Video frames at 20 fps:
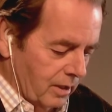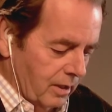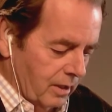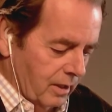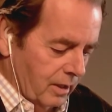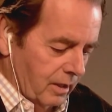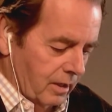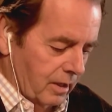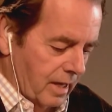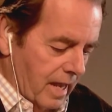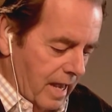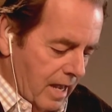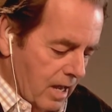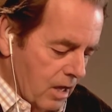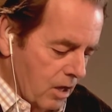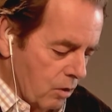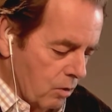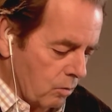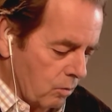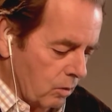
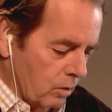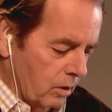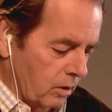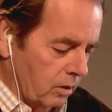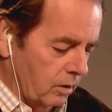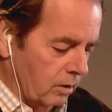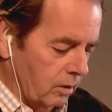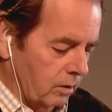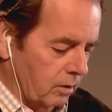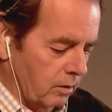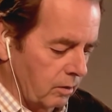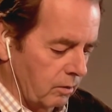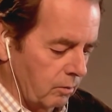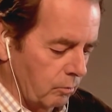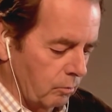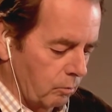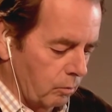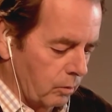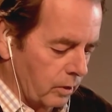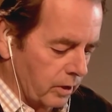now
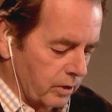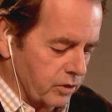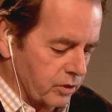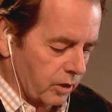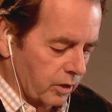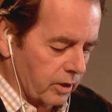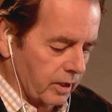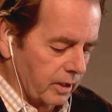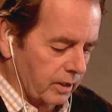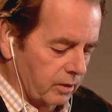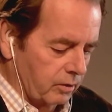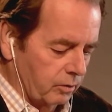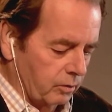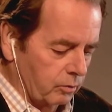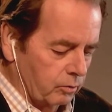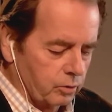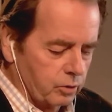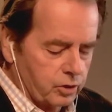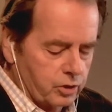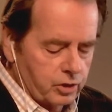we're starting to
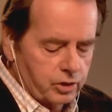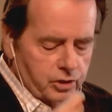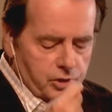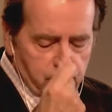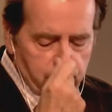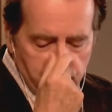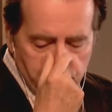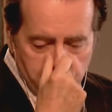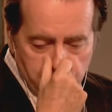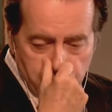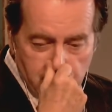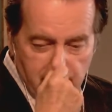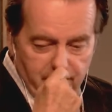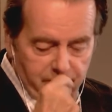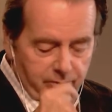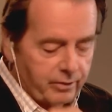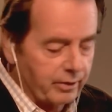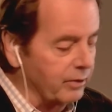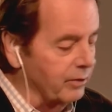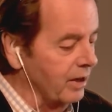
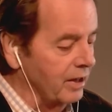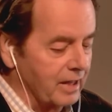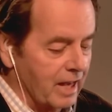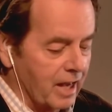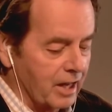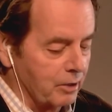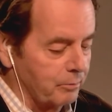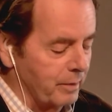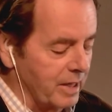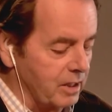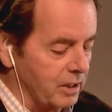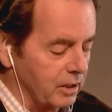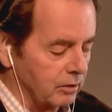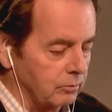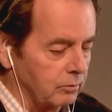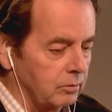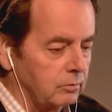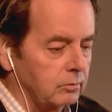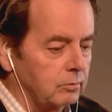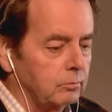figure out how to make it.
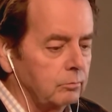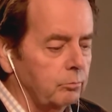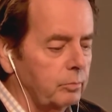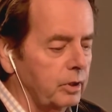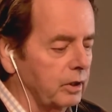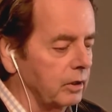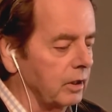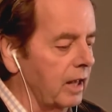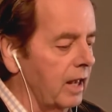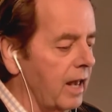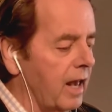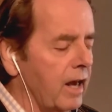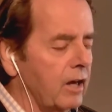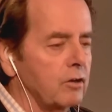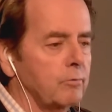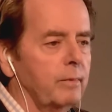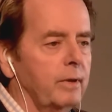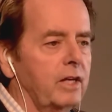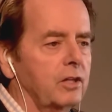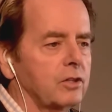Bill, how to
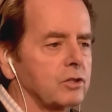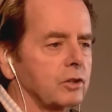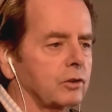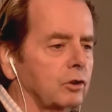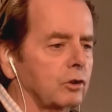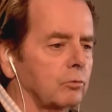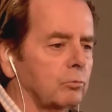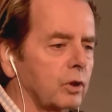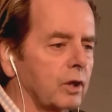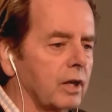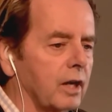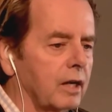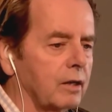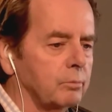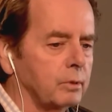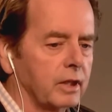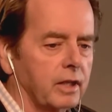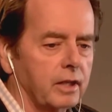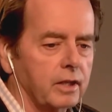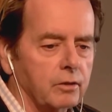make it's a little more
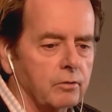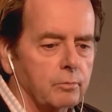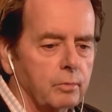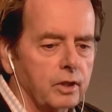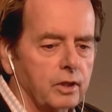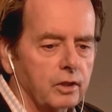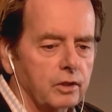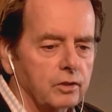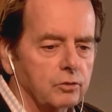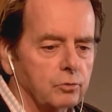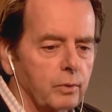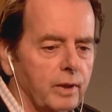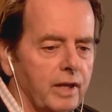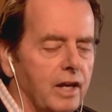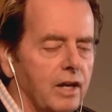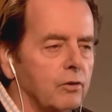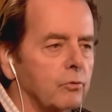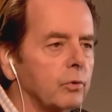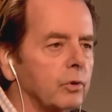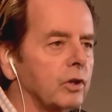complicated because we can't
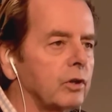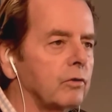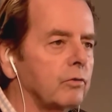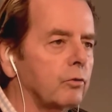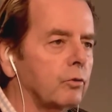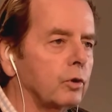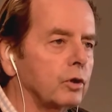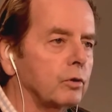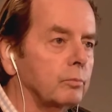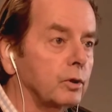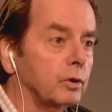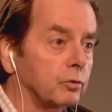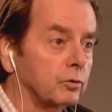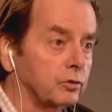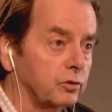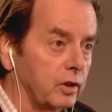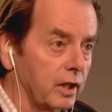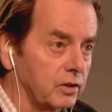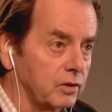really afford to build sets.